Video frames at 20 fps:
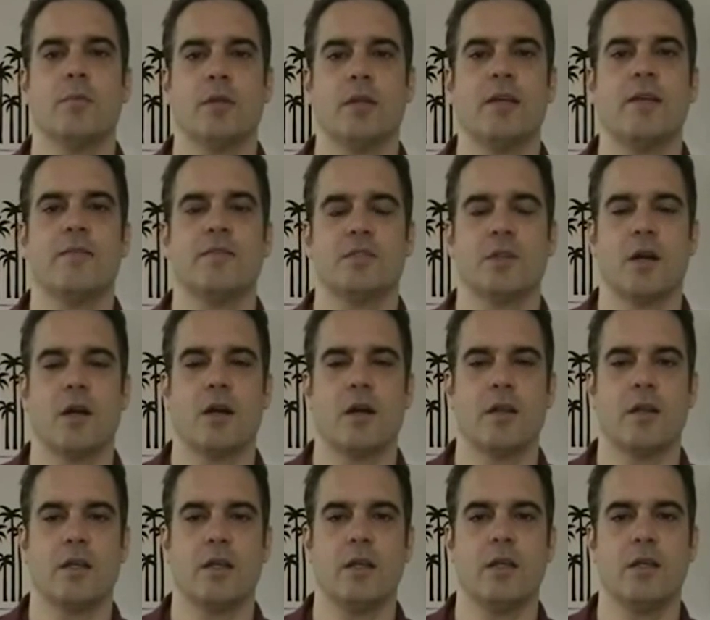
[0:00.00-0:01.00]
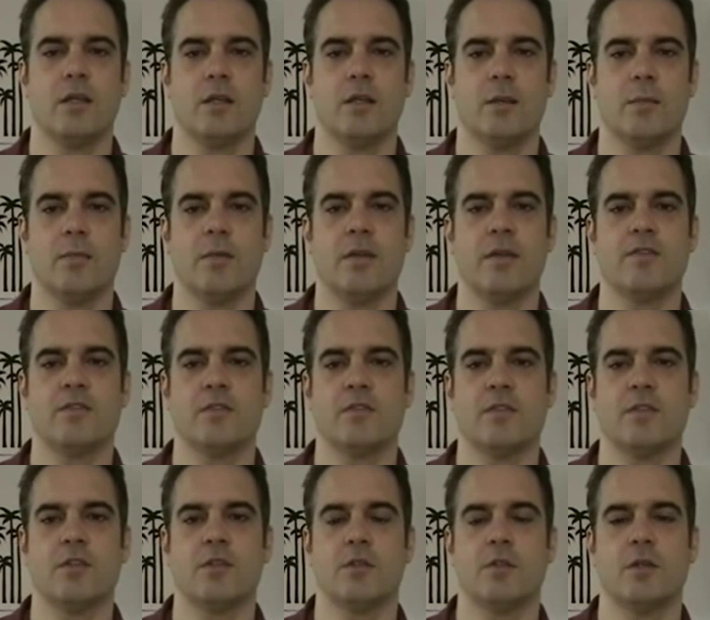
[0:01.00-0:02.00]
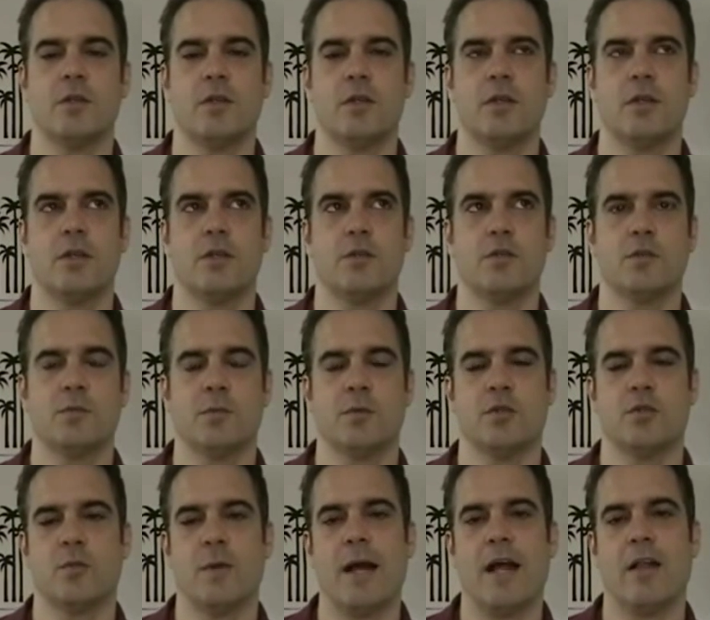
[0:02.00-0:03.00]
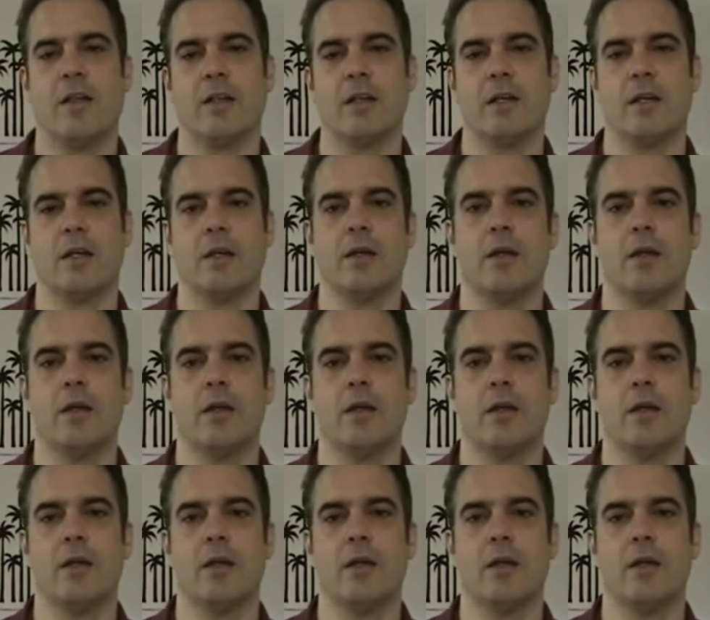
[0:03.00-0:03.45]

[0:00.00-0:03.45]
beliefs are, and the beliefs of Hindu spirituality.